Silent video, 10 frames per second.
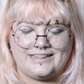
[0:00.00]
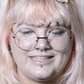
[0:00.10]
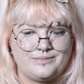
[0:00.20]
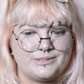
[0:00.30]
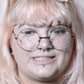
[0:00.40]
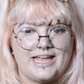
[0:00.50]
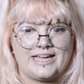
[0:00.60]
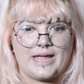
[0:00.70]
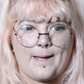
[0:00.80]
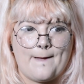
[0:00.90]
This was
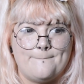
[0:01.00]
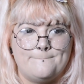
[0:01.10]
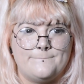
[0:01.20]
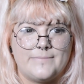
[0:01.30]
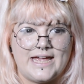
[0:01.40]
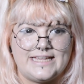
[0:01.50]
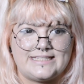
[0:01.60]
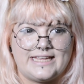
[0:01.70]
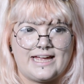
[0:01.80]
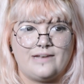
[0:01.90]
like
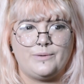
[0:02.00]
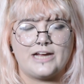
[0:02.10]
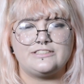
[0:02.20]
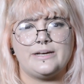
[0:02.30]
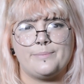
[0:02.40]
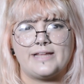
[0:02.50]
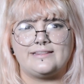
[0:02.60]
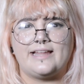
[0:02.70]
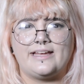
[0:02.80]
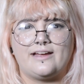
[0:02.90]
amazing, and we actually
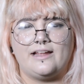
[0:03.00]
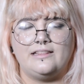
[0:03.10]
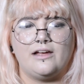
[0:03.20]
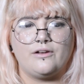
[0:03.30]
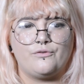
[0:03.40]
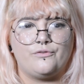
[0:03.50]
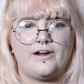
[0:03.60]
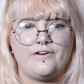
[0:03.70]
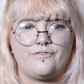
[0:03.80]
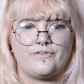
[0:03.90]
met like a lot of
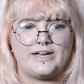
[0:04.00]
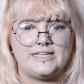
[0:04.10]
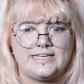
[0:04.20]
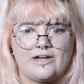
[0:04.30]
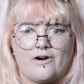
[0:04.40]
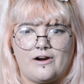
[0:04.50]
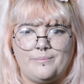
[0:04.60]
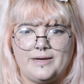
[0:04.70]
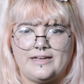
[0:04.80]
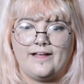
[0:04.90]
very friendly
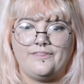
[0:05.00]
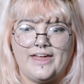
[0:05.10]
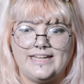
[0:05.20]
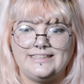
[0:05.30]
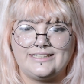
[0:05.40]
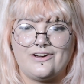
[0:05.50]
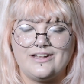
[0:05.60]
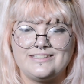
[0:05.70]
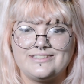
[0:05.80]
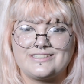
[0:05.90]
ARMY. And then the
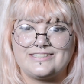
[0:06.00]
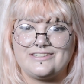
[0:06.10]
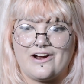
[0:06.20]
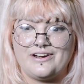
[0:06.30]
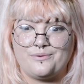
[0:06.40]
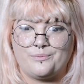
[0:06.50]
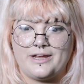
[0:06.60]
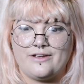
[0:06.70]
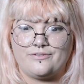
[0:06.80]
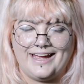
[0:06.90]
concert started
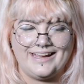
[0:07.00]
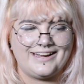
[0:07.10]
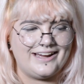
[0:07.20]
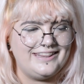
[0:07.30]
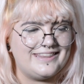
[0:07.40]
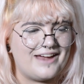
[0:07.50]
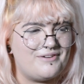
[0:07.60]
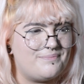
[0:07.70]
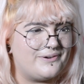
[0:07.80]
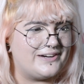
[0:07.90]
with, I can
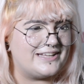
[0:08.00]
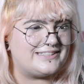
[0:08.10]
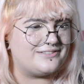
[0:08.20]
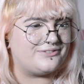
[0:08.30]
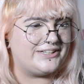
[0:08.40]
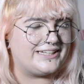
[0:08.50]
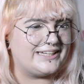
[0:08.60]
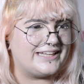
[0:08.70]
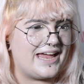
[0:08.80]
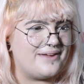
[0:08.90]
never pronounce this
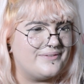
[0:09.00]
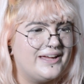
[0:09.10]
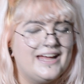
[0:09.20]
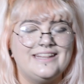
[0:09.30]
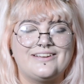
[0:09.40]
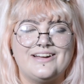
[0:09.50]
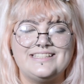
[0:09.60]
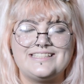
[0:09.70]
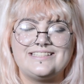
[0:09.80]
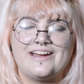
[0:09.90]
freaking name. The
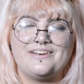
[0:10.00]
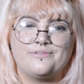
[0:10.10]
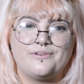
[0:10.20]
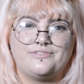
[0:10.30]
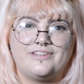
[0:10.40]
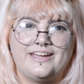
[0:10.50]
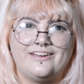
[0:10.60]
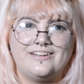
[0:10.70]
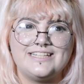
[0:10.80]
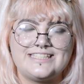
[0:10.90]
concert started with
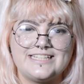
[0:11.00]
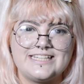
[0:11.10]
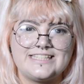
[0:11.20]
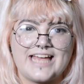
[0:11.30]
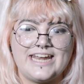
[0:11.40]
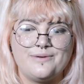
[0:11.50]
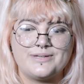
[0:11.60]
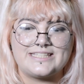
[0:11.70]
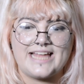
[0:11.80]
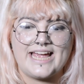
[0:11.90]
Dionysus, and it
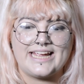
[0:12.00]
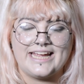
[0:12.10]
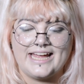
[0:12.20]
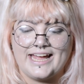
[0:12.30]
was like,